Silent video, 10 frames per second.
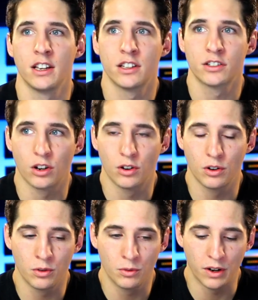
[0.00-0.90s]

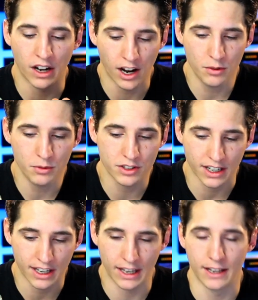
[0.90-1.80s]
So when I was a
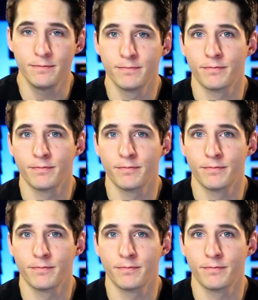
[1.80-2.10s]
kid,